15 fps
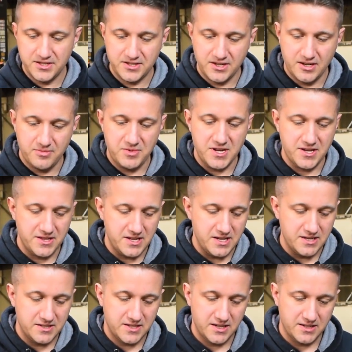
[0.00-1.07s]
is going to be on the
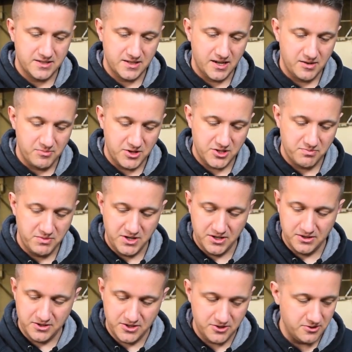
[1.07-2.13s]
intake side, much
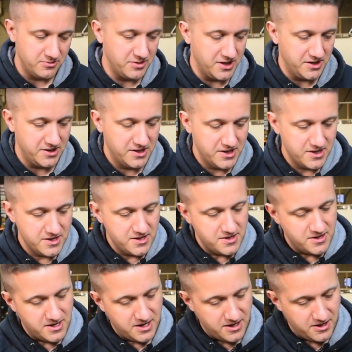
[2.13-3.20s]
bigger tubing.
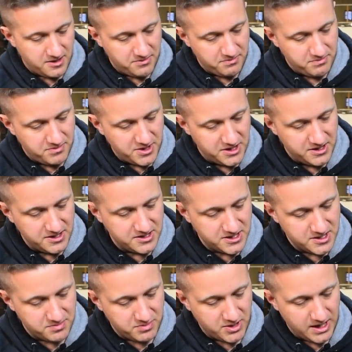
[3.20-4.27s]
But this
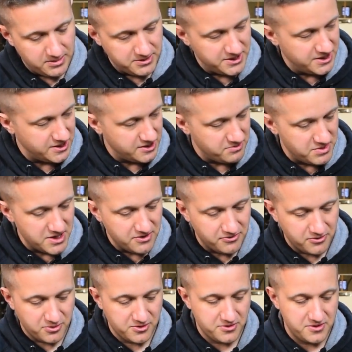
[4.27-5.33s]
is probably going to be
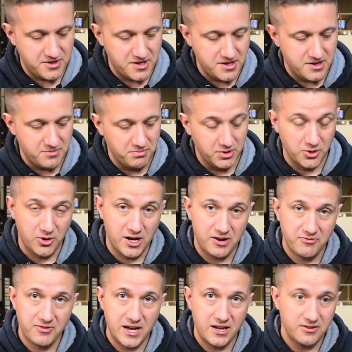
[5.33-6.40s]
for the
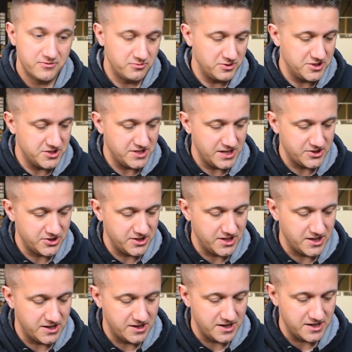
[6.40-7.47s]
blow-off valve, which is actually
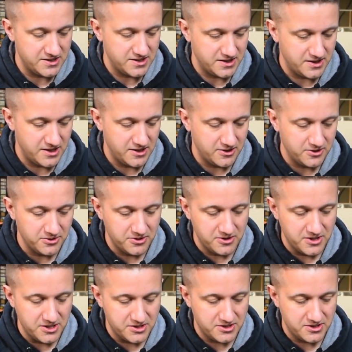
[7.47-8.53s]
kind of nice that they
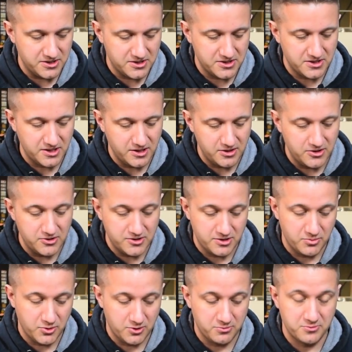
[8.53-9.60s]
included this. This is going to use a
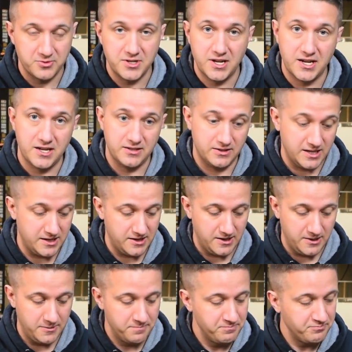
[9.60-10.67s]
more like a